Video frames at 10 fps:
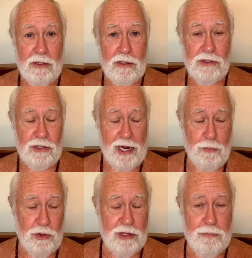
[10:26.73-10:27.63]

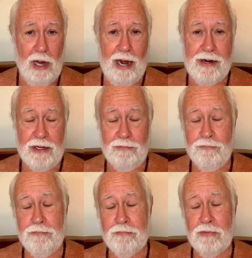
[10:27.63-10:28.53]
Same with the body.
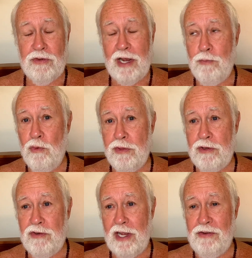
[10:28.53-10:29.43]
Same with the
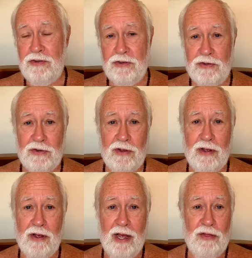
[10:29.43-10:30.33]
senses
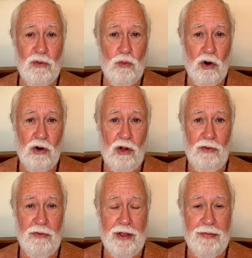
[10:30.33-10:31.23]
and the
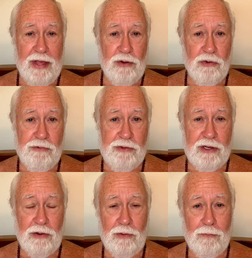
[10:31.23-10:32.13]
world that they
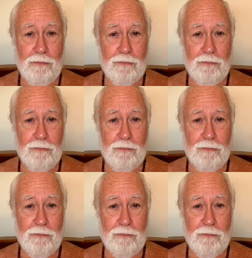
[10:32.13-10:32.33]
reveal.